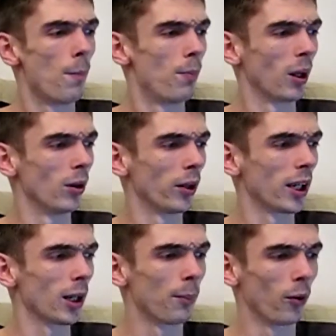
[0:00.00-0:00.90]
But
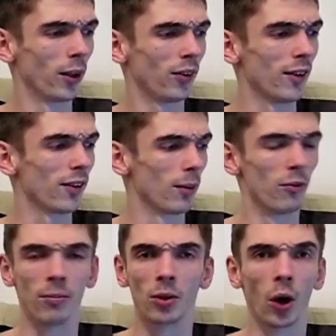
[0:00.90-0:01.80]
looking at the prices, some
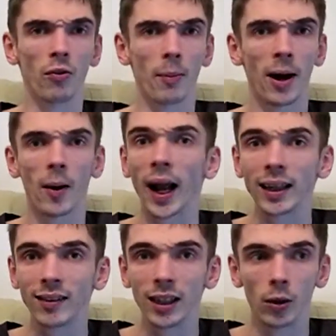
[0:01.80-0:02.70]
of them go for about
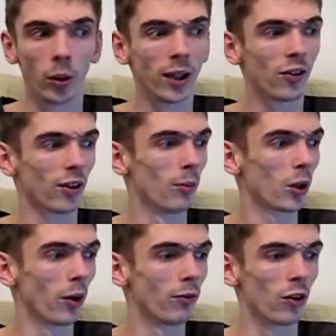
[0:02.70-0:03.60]
80 quid, some are
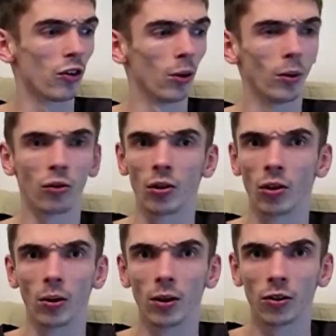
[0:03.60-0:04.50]
going for
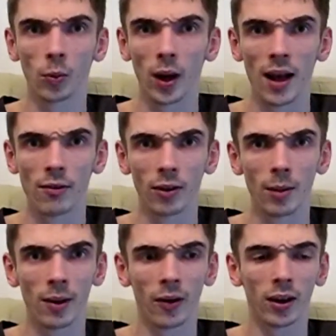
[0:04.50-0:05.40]
$200 or whatever in
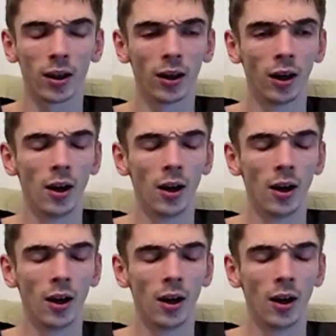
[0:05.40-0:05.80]
America.